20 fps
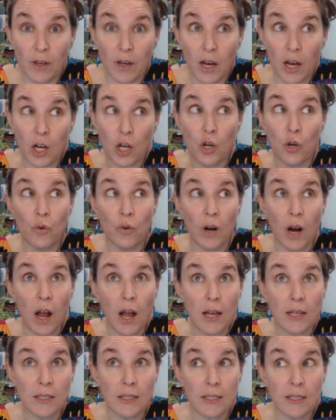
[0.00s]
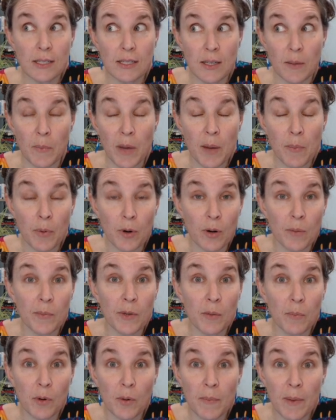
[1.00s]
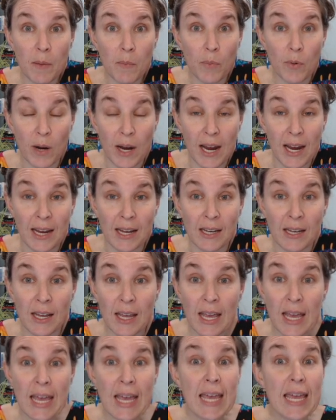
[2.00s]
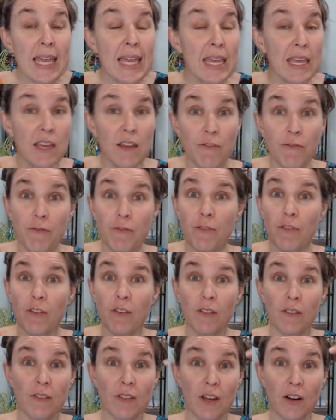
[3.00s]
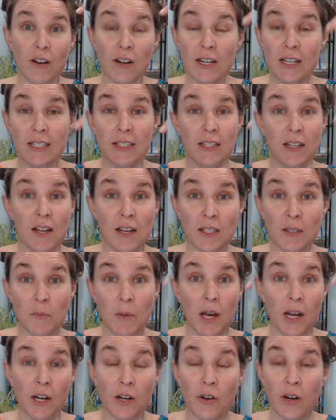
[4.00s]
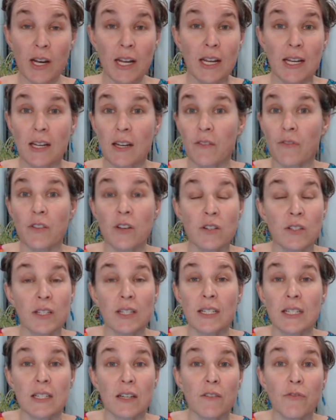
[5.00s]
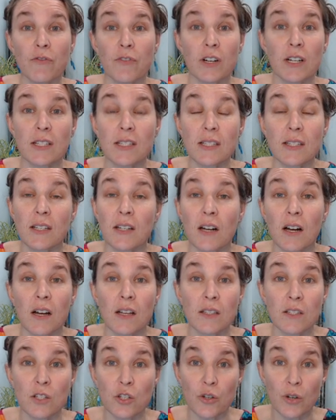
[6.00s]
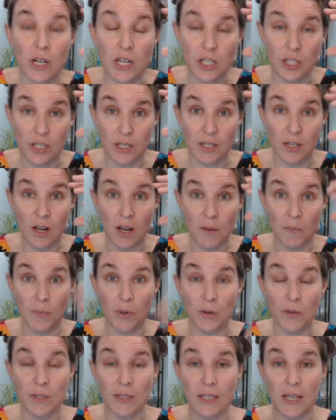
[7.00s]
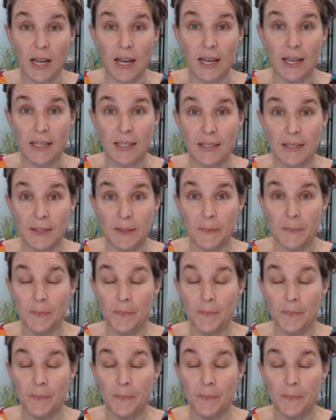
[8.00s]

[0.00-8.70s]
across a semi-permeable membrane if there is an osmotic gradient, if there's a difference in concentration on both sides.